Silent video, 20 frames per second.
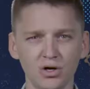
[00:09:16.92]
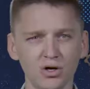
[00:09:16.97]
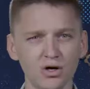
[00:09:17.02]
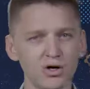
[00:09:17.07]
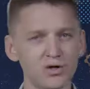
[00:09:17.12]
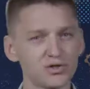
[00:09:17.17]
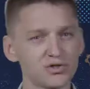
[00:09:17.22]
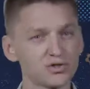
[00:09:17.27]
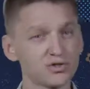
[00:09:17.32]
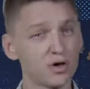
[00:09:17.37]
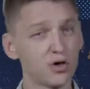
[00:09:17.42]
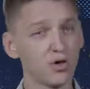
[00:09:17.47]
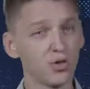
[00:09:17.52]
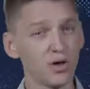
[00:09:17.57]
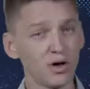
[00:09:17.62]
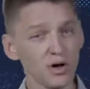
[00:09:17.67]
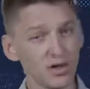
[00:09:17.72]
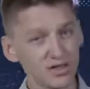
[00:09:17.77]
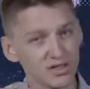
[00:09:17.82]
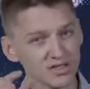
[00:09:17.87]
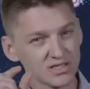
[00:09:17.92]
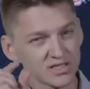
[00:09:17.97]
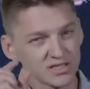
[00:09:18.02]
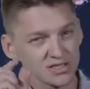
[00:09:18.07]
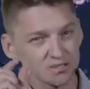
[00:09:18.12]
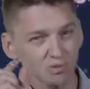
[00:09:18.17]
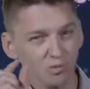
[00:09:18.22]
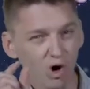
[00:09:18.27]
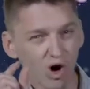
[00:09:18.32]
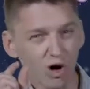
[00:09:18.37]
So
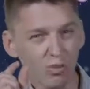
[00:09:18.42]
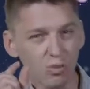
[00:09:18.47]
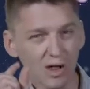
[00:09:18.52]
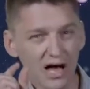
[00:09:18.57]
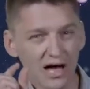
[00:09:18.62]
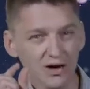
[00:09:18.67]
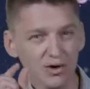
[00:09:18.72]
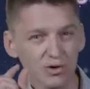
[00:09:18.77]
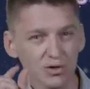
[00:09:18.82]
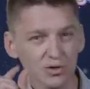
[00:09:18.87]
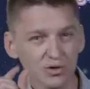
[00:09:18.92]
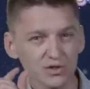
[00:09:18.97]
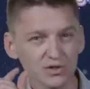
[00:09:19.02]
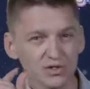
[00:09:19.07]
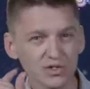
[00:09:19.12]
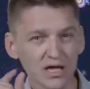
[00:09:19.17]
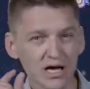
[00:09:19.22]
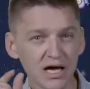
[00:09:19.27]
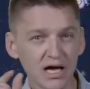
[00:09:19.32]
small black holes